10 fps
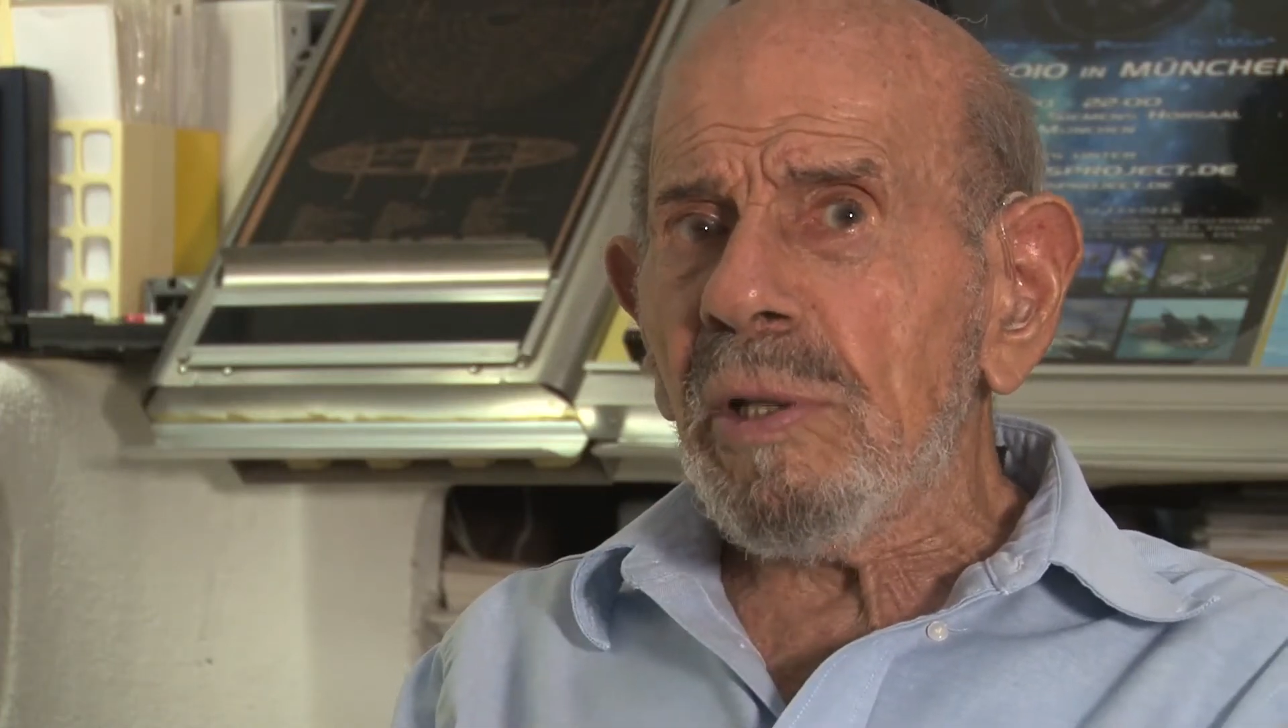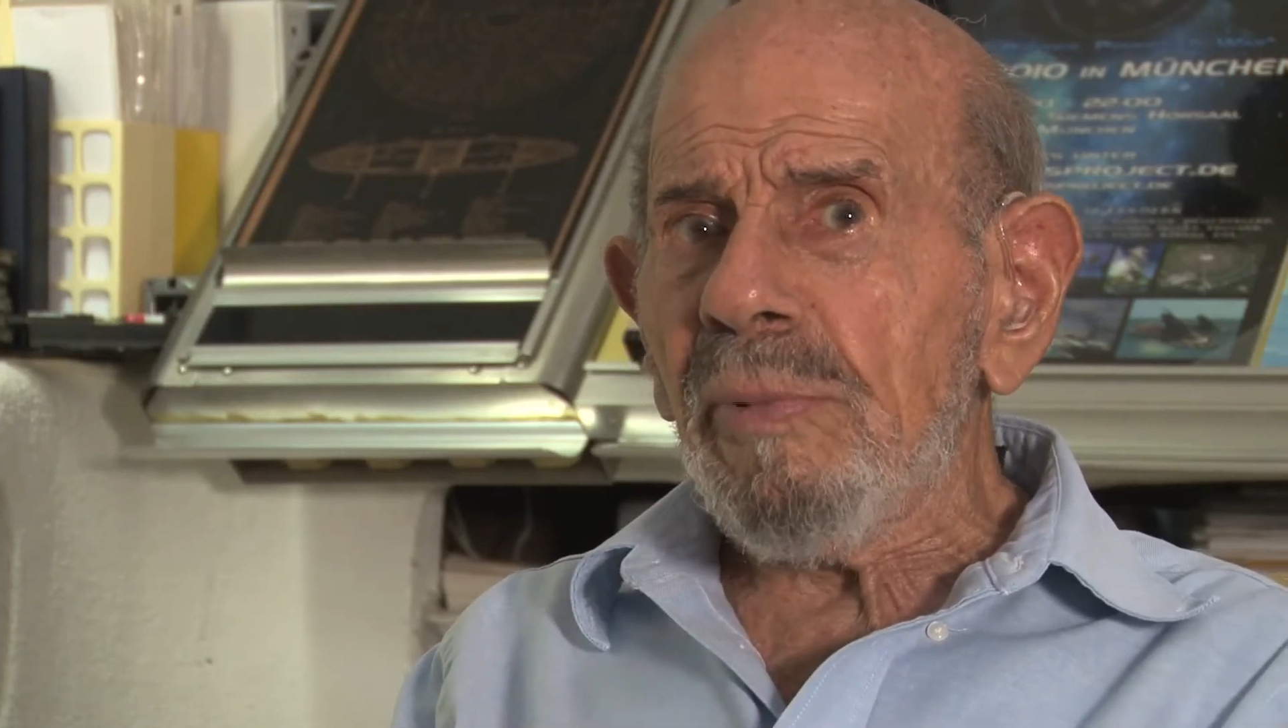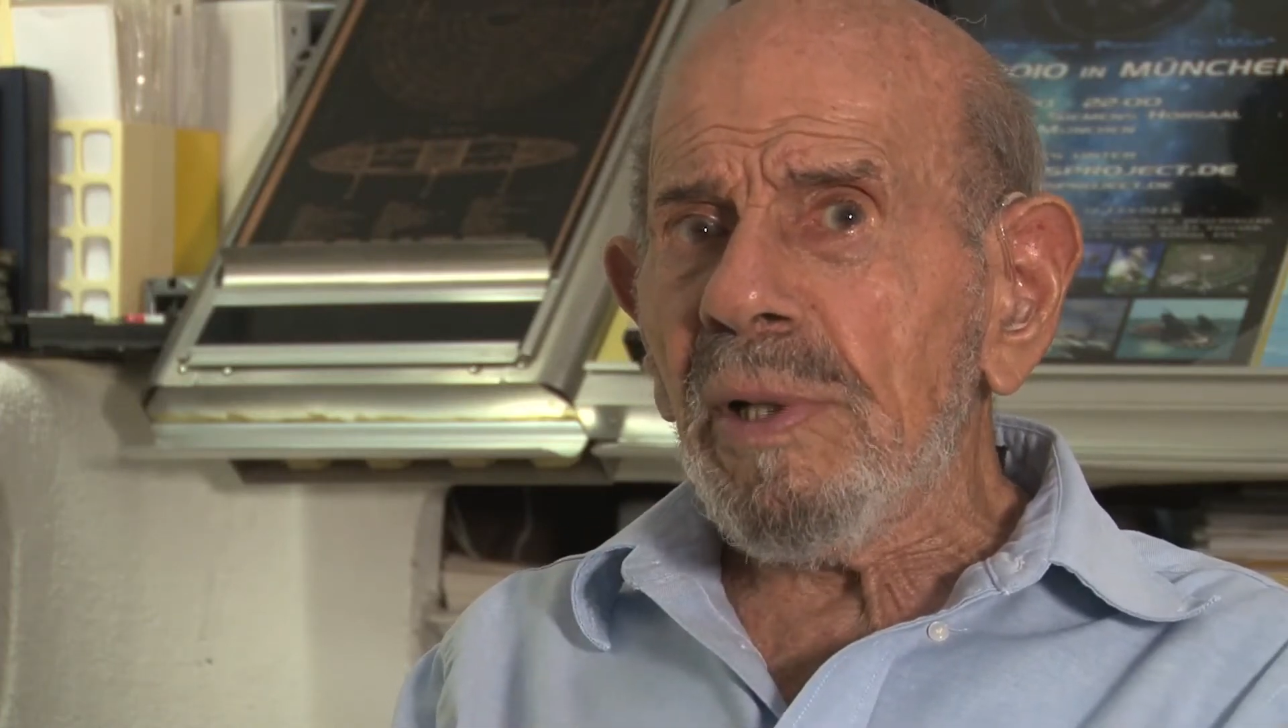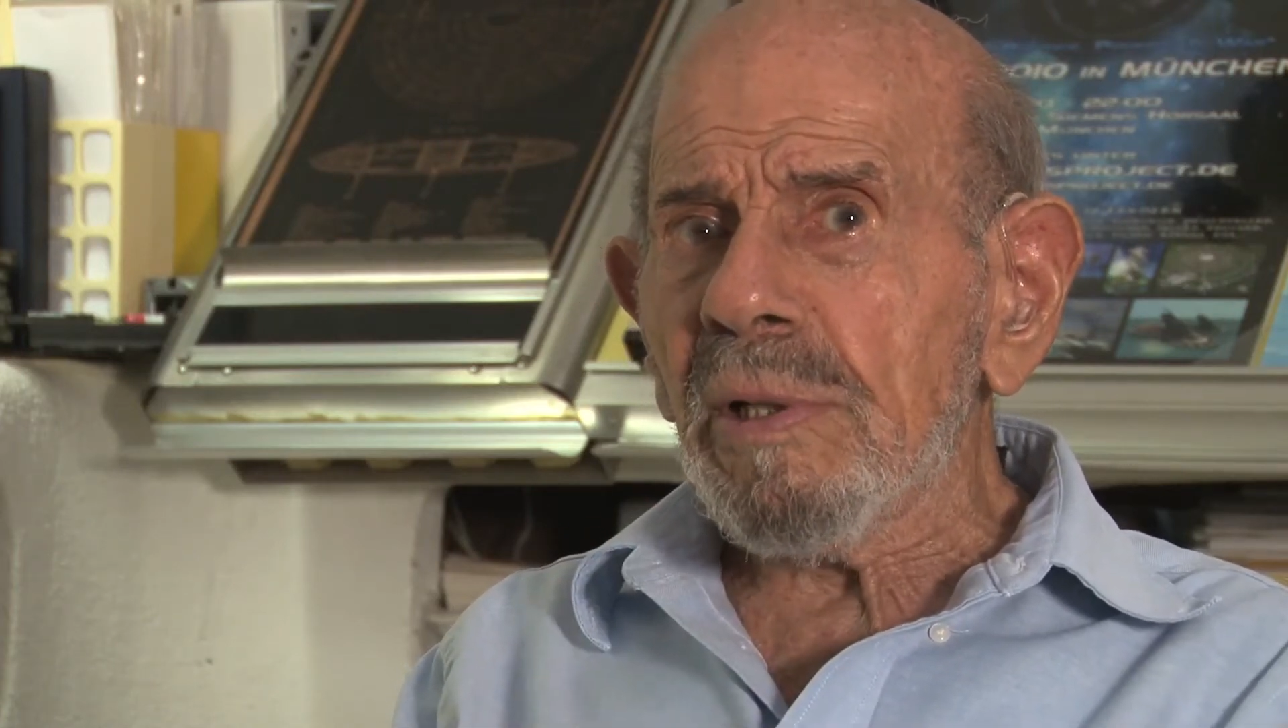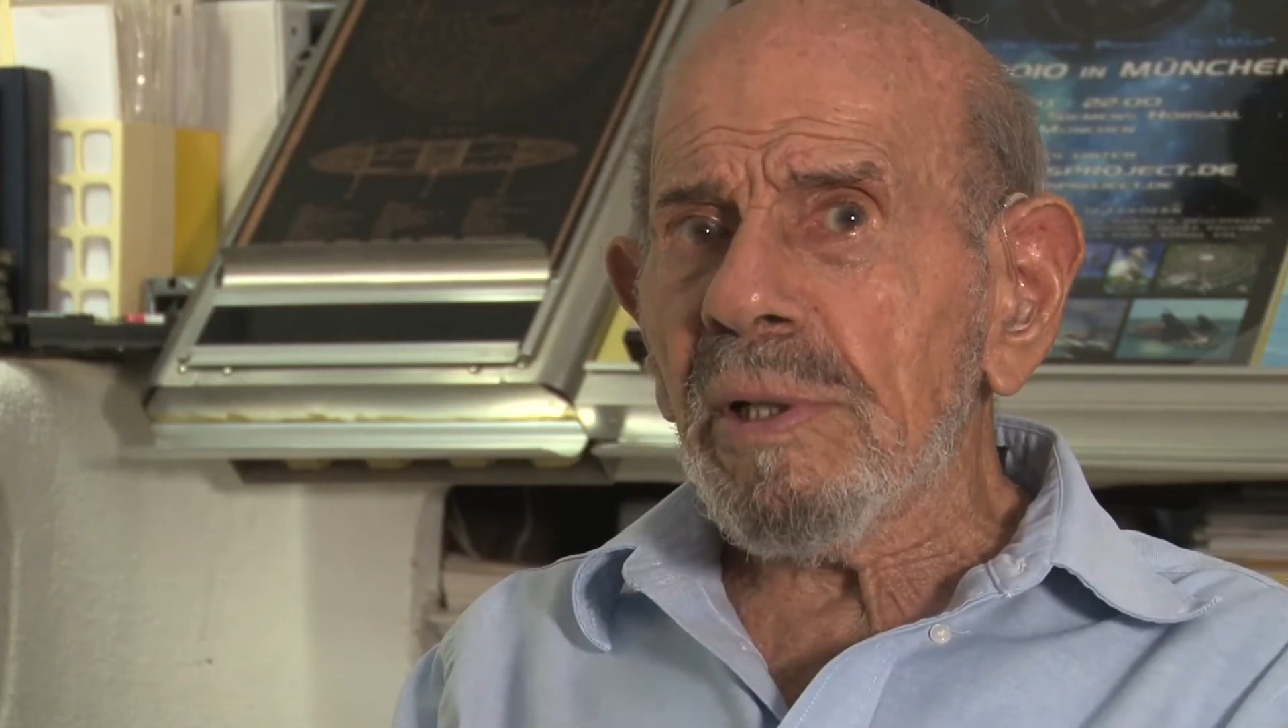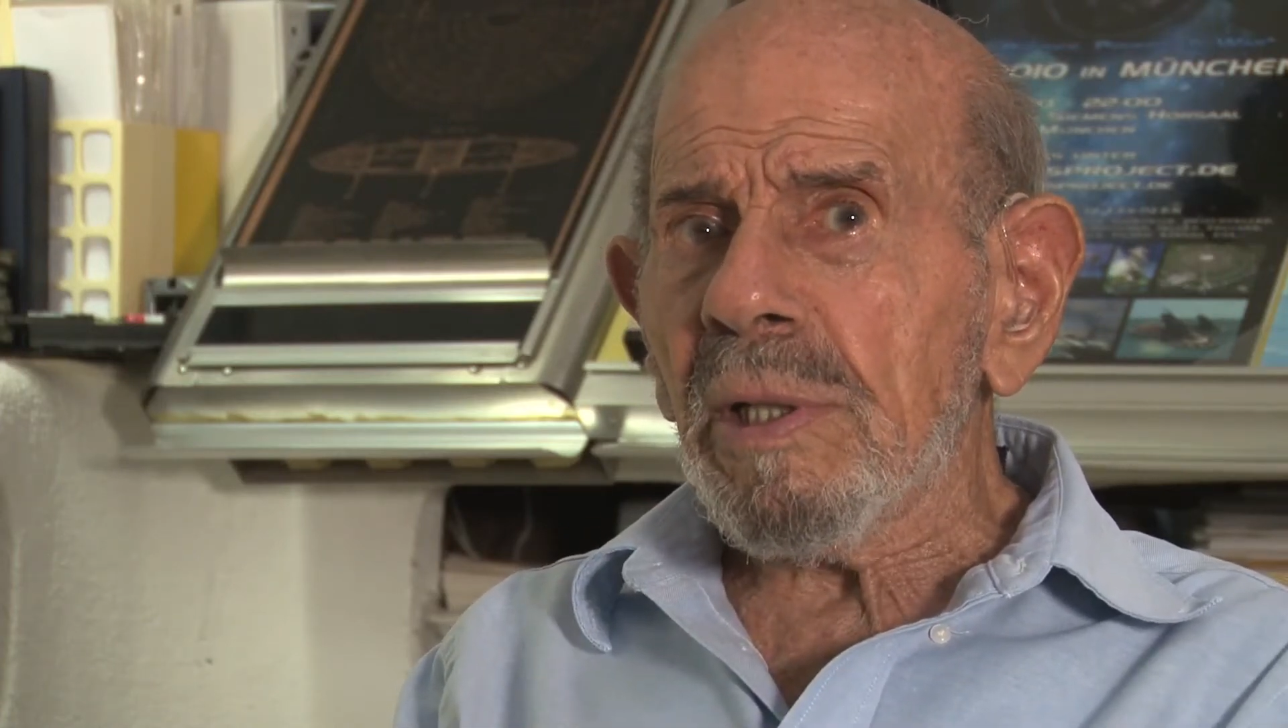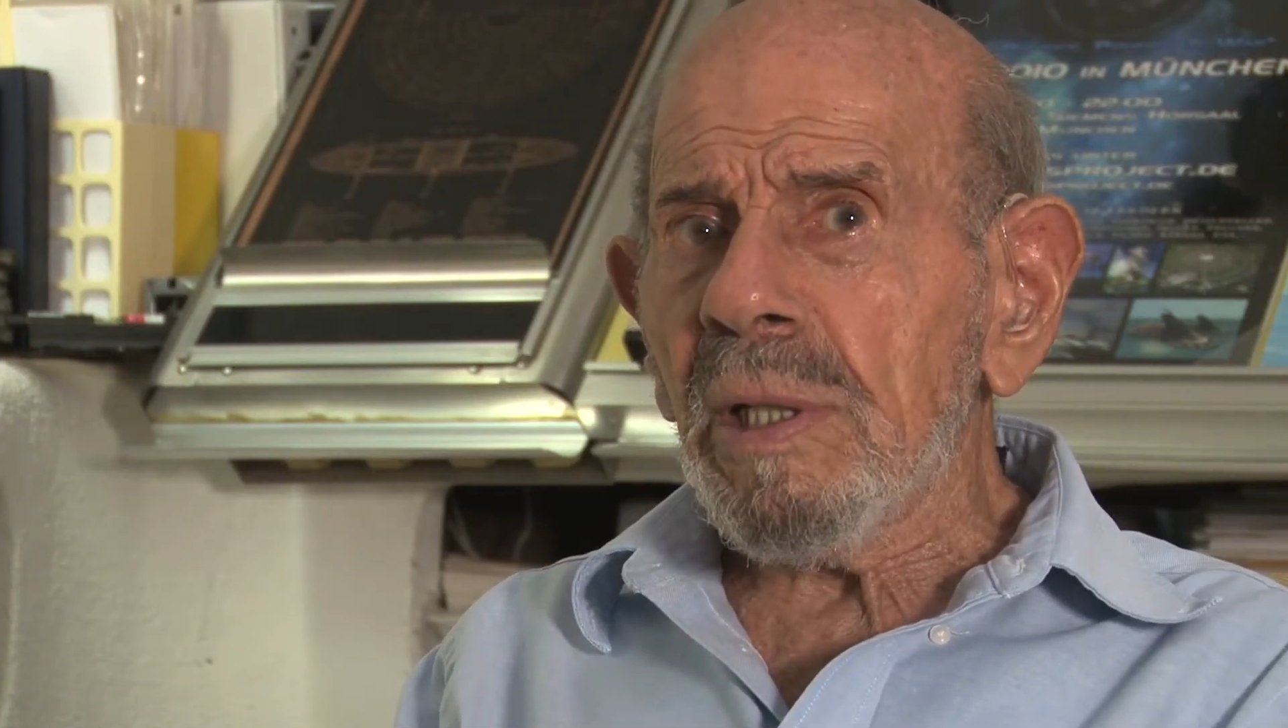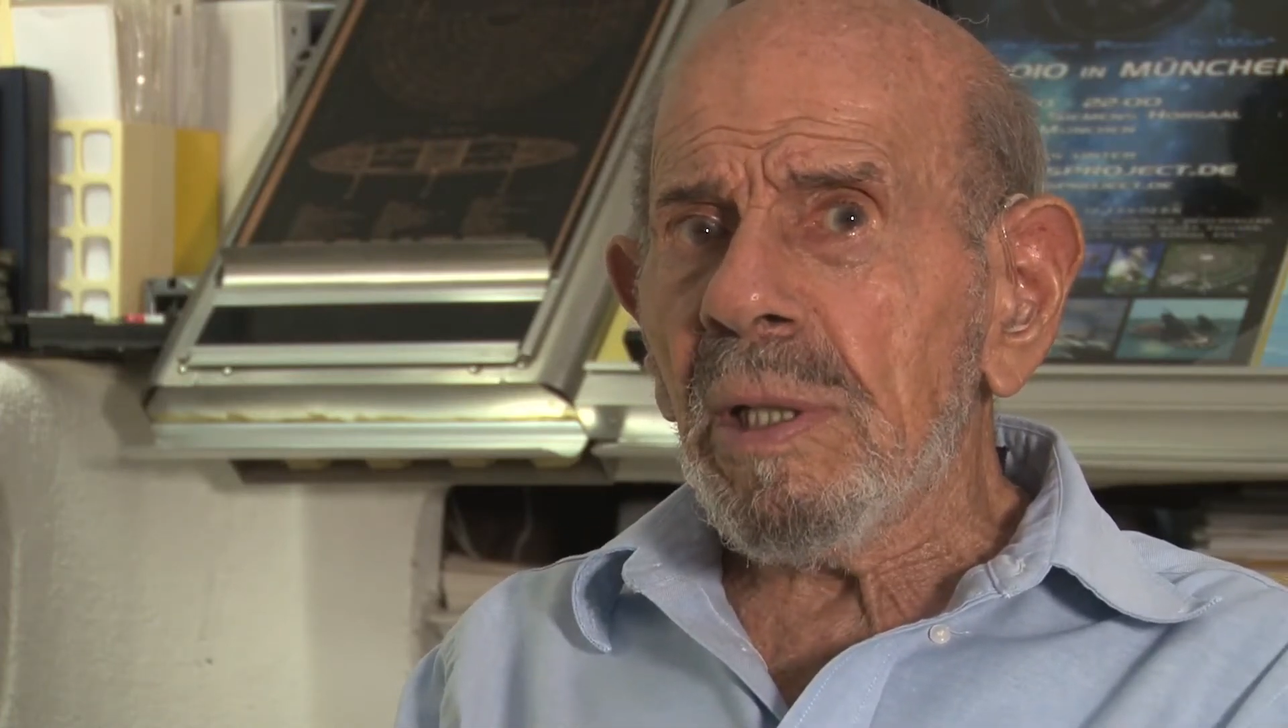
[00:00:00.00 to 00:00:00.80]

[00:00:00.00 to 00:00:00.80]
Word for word: the building,